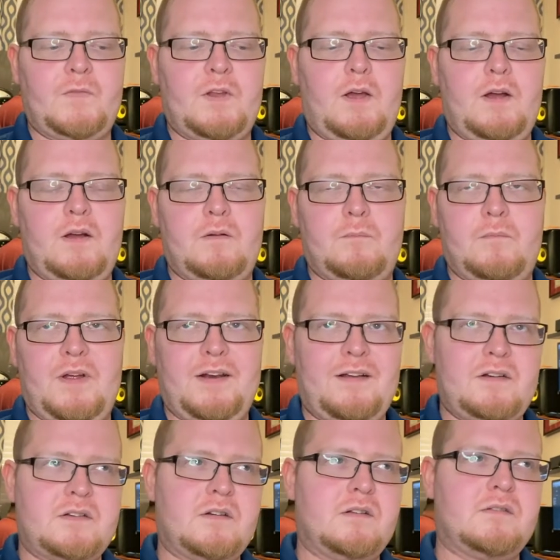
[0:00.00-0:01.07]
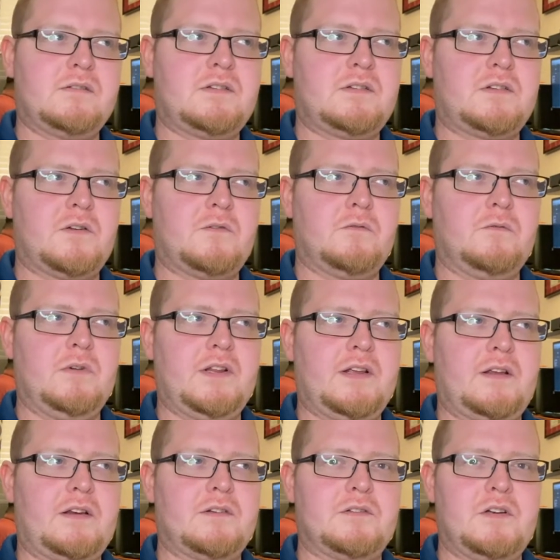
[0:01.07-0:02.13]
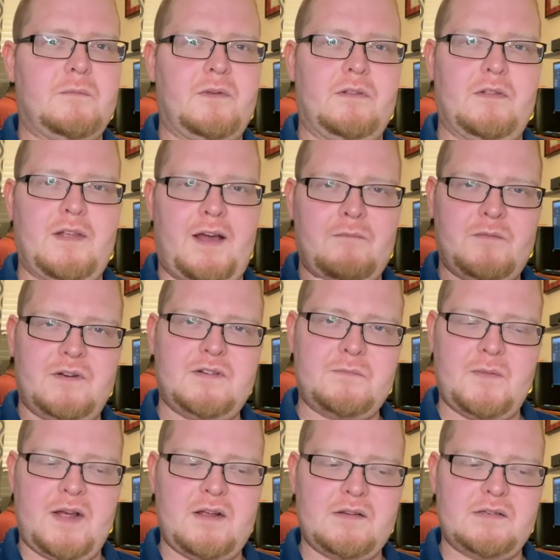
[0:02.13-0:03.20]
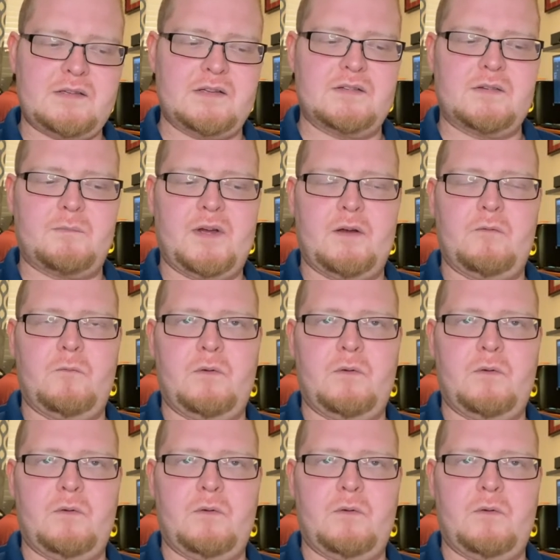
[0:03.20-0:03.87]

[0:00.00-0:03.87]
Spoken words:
Electrons don't really contribute that much mass. It's about